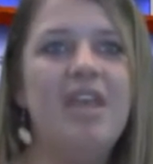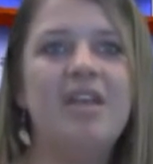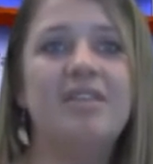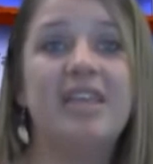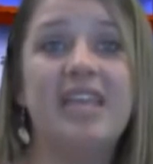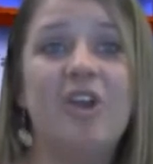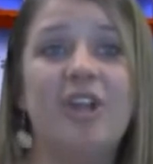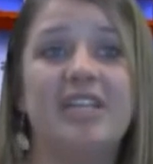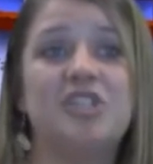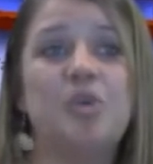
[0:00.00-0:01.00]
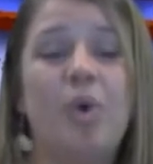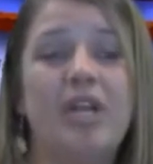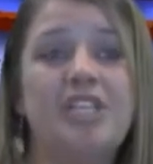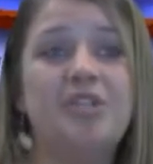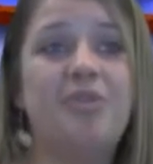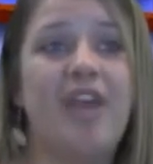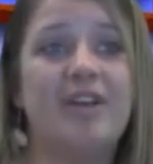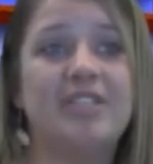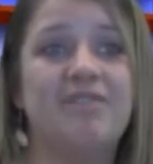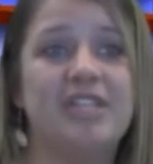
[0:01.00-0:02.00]
The ER gets
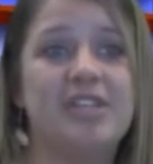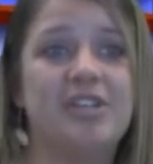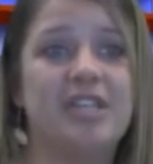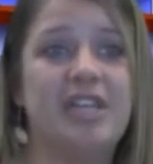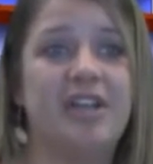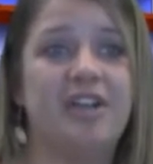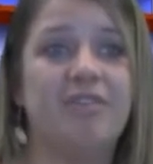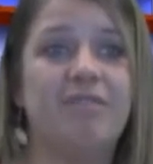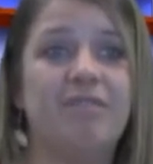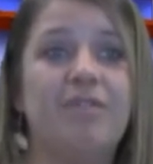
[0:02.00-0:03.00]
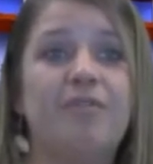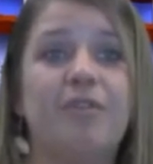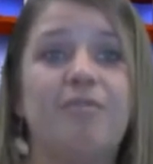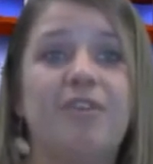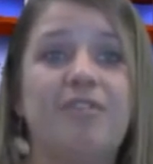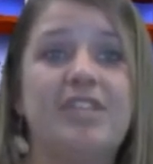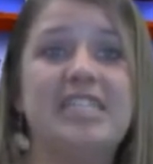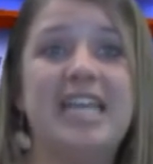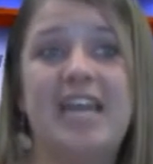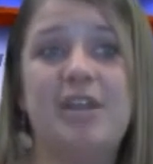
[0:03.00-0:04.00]
22,000 visitors a year. From 50
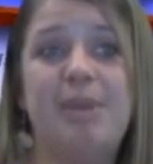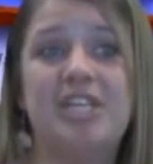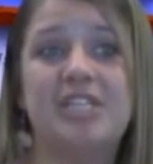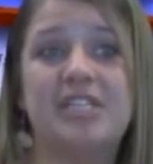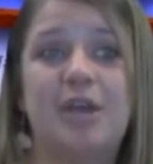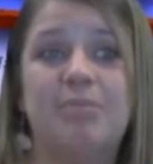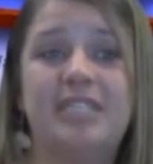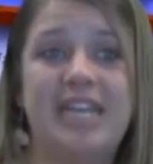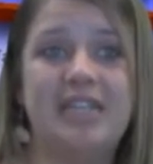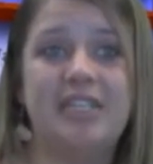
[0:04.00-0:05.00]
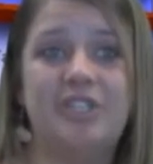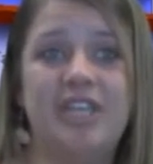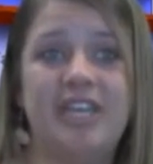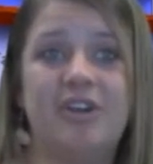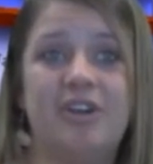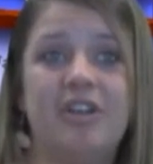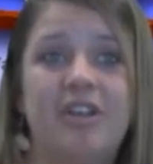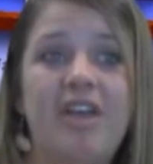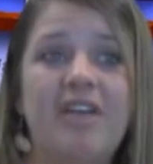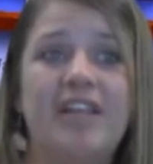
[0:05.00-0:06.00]
to 80 patients come daily to the ER.
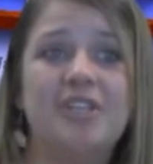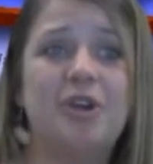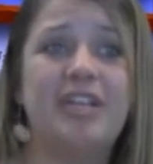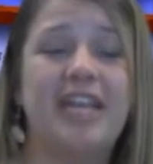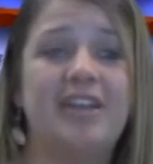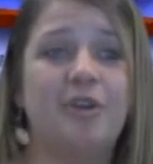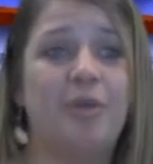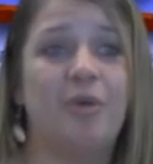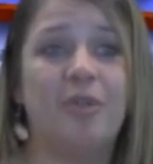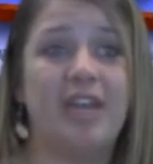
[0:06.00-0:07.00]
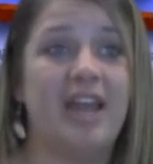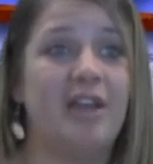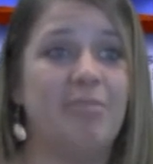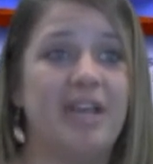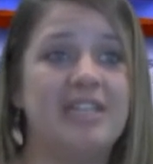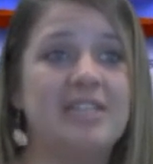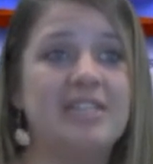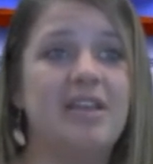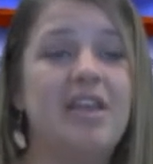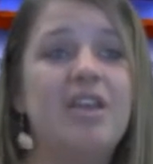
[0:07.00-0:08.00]
That's hard to handle with only 9 beds.
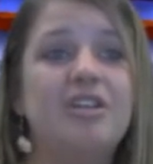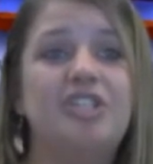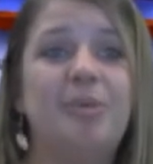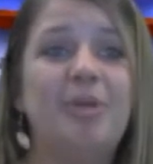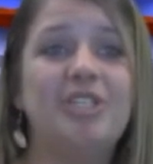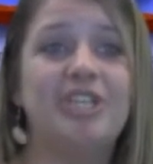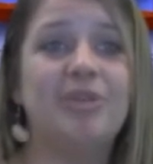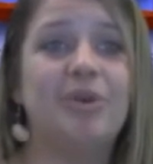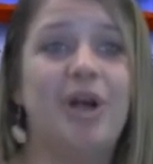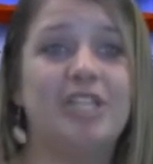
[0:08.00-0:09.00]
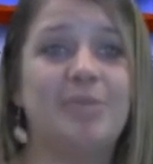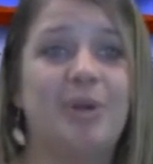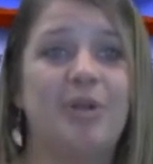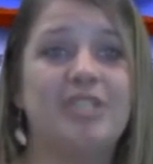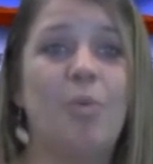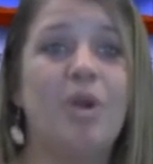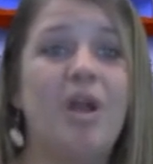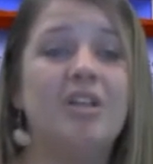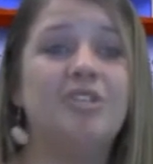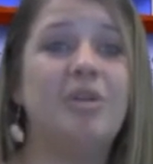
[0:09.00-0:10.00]
Duplin General Hospital is a
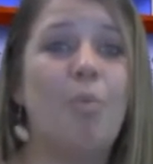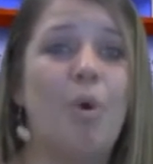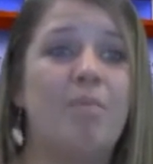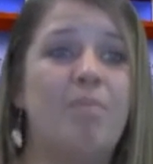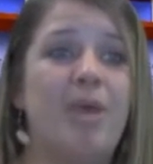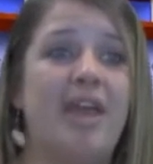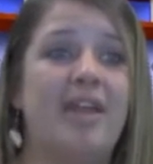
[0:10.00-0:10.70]
101-bed,